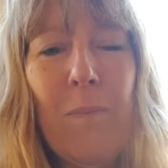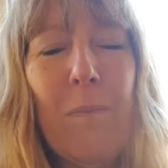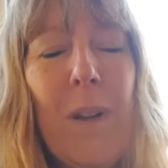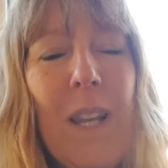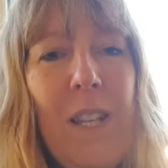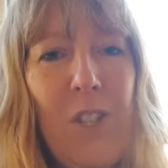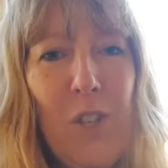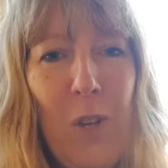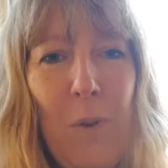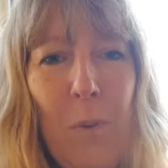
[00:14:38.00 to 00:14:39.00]
please
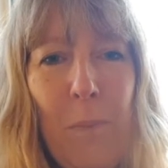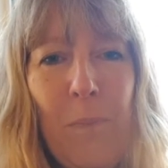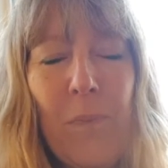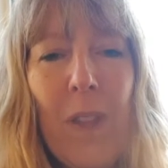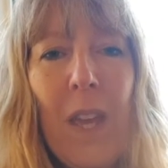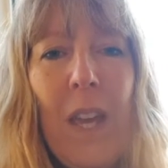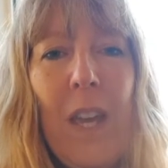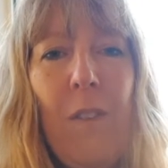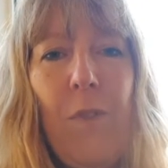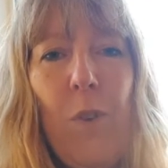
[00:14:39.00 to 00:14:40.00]
do.
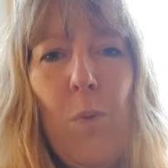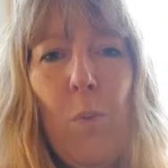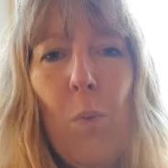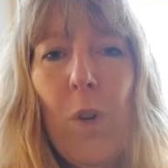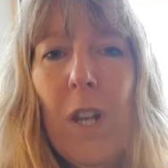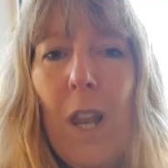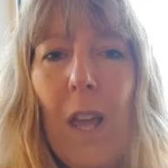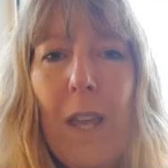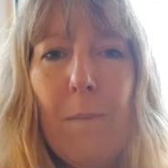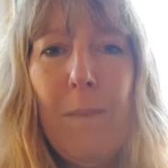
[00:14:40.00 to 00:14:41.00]
If you would
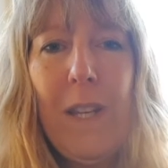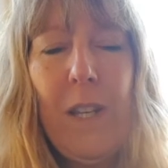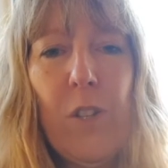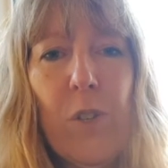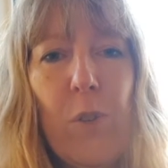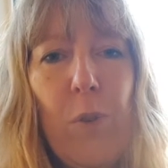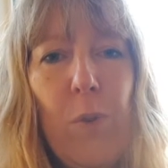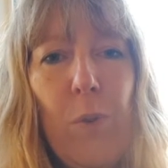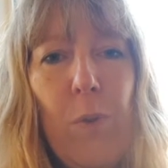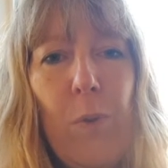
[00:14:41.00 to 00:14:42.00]
like me
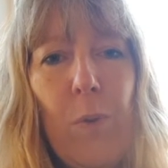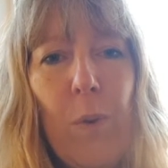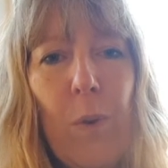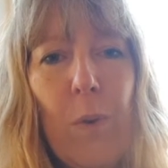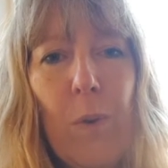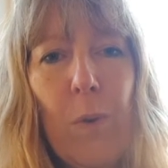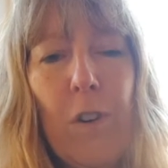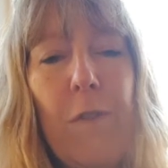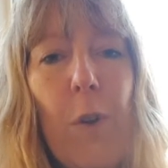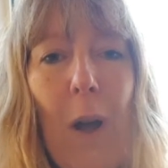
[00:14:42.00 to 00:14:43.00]
to, or
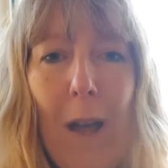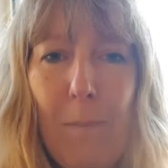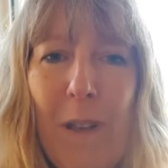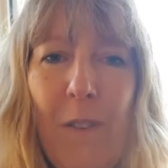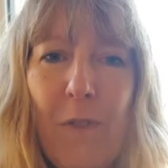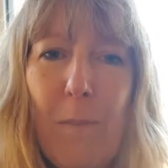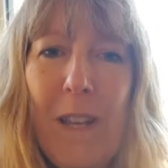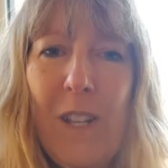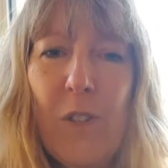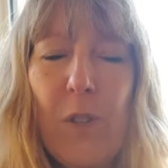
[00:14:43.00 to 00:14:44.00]
if you're happy for
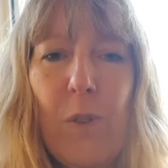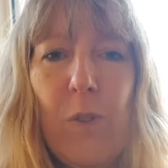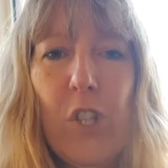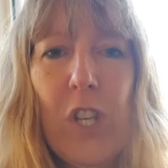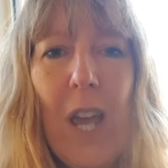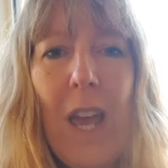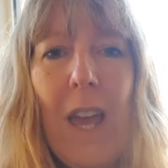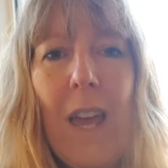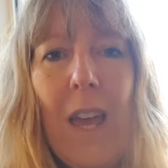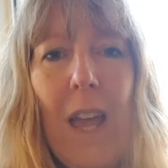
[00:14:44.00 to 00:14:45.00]
me to
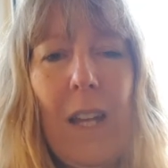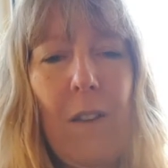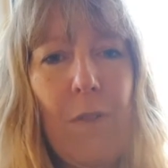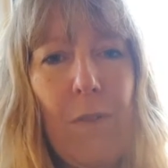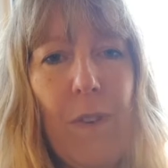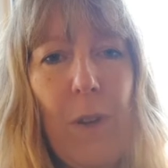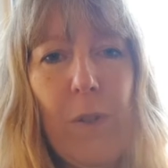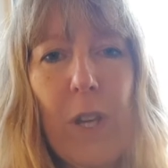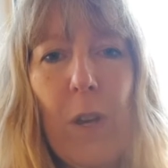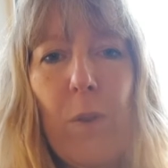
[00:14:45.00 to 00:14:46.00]
share any of the
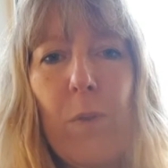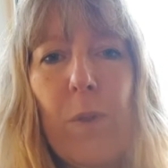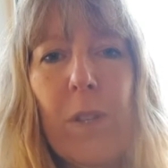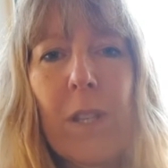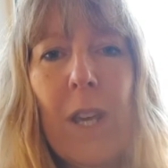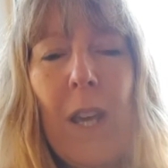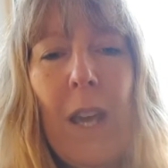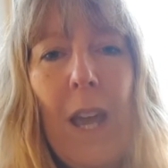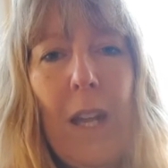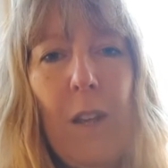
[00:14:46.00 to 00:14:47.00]
photos,
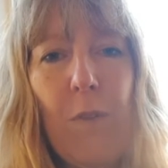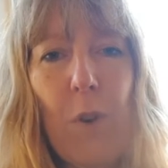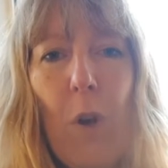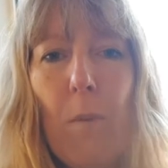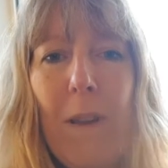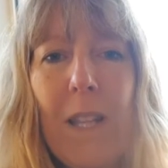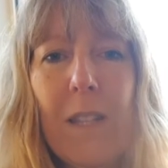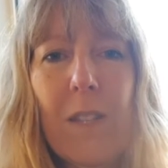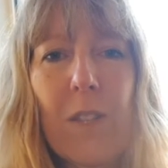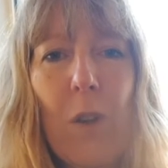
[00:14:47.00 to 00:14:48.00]
any of your
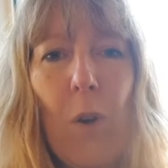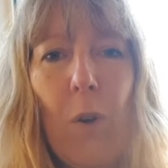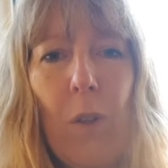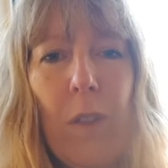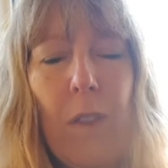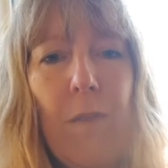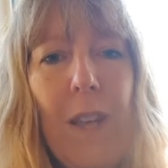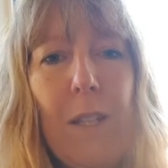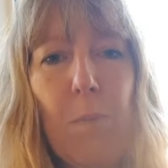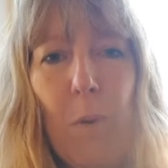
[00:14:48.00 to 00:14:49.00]
comments on the
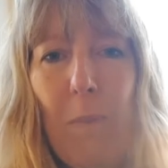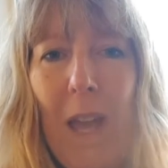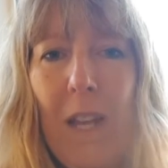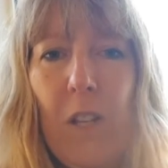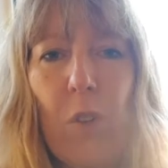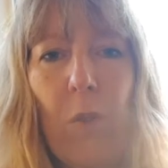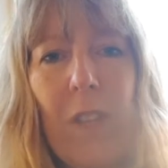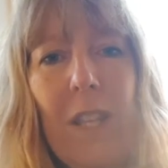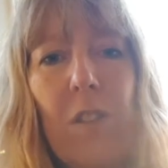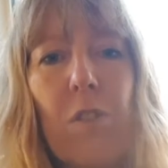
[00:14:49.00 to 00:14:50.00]
Facebook page or
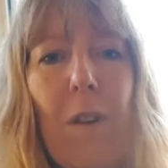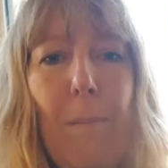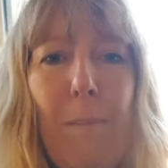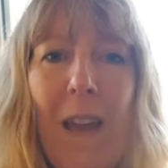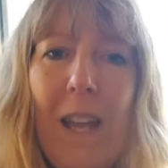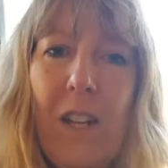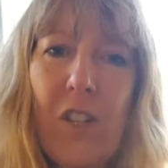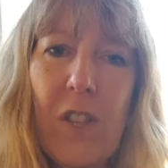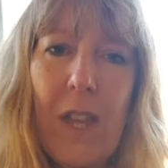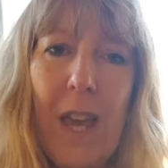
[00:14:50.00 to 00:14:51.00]
the Instagram
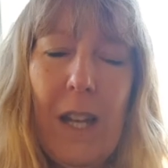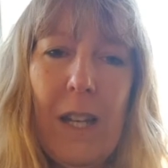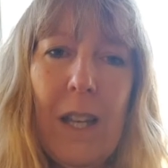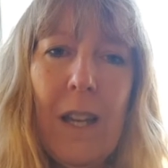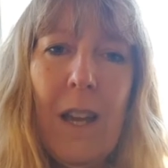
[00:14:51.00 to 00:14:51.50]
page, then